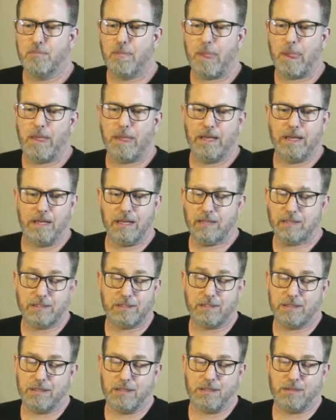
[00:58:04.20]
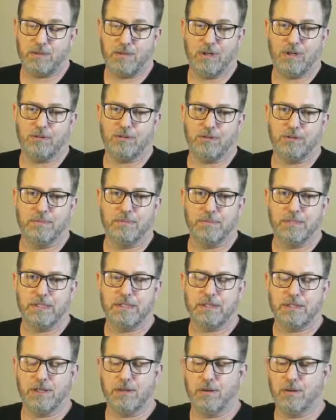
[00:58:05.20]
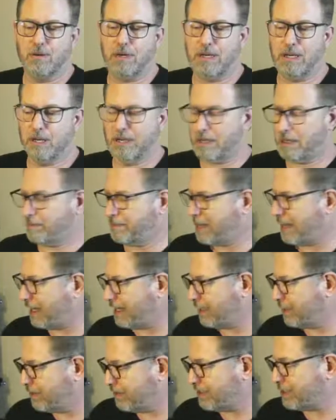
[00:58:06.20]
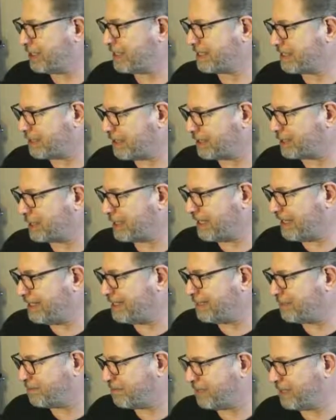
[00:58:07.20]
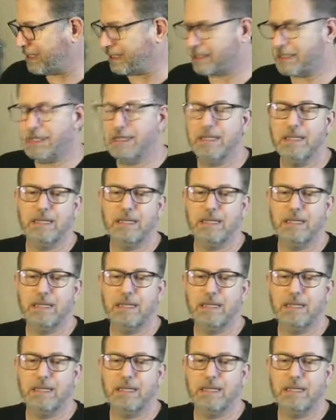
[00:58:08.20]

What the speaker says: It's wonderful. So man, it was just such an easy print,